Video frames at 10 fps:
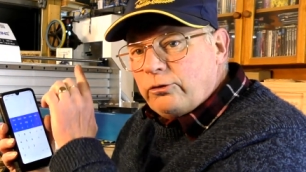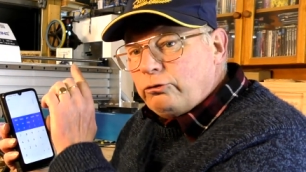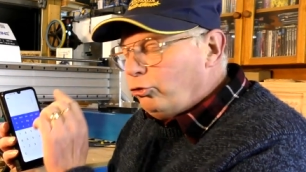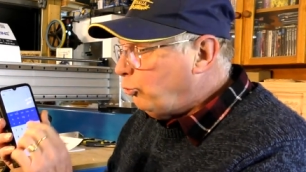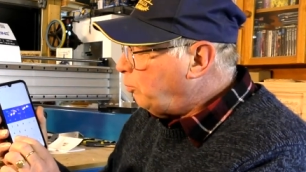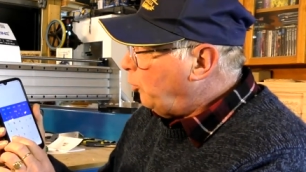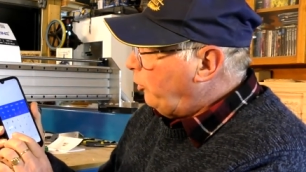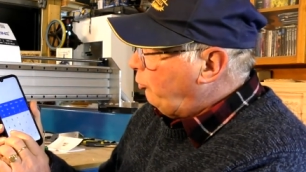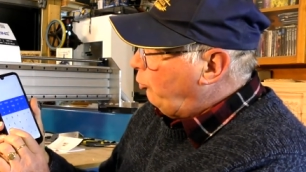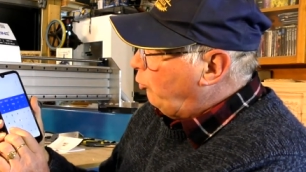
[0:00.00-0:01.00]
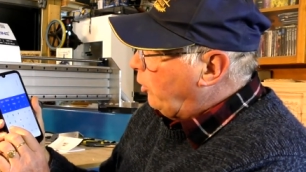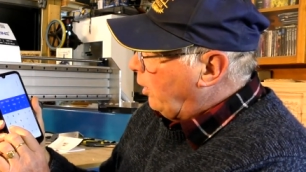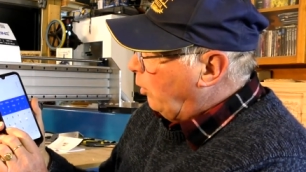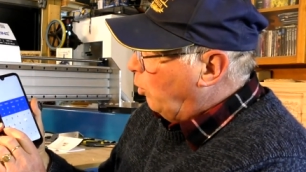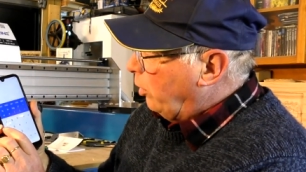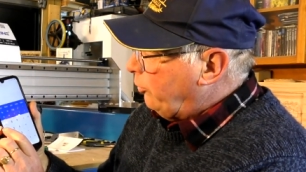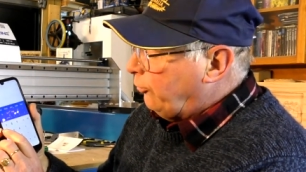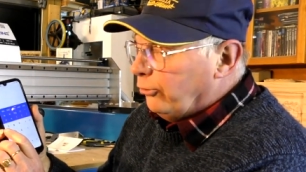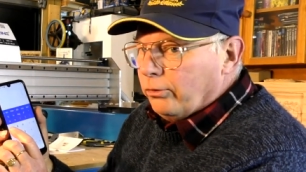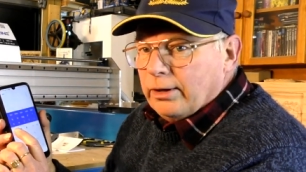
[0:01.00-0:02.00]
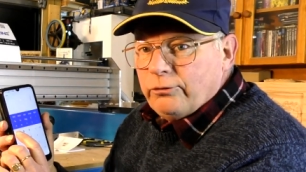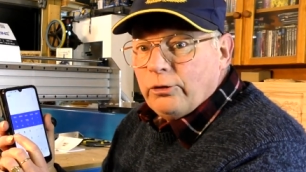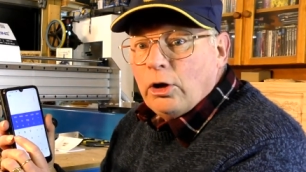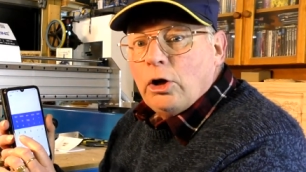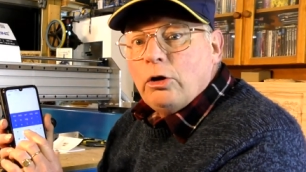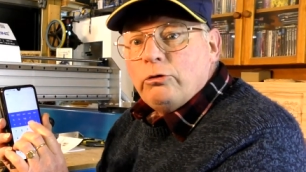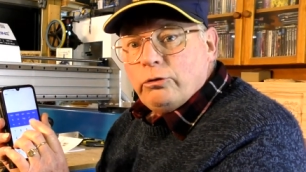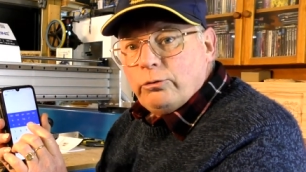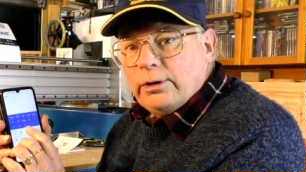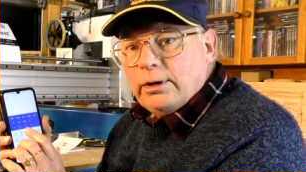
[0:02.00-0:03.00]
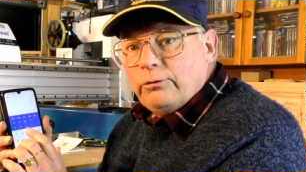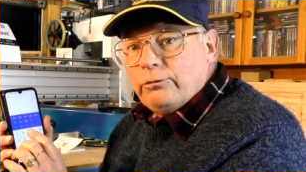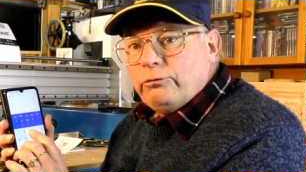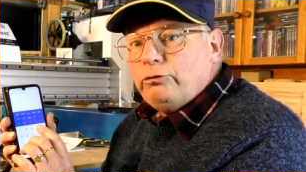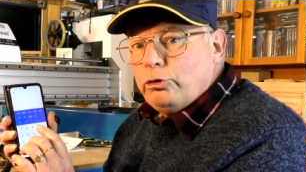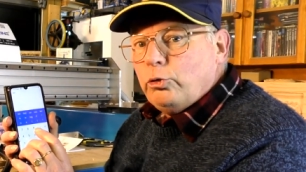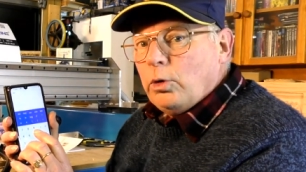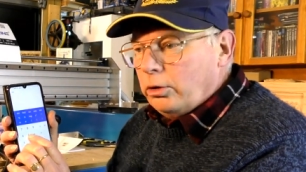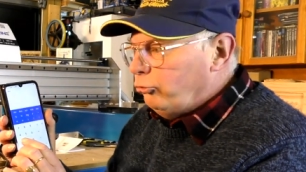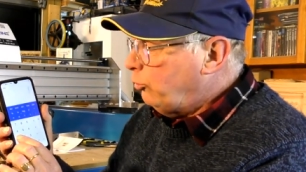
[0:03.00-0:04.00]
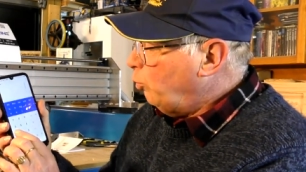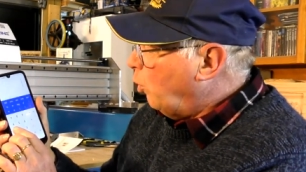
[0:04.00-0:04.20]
is 2.2 kilowatt. So that's 2,200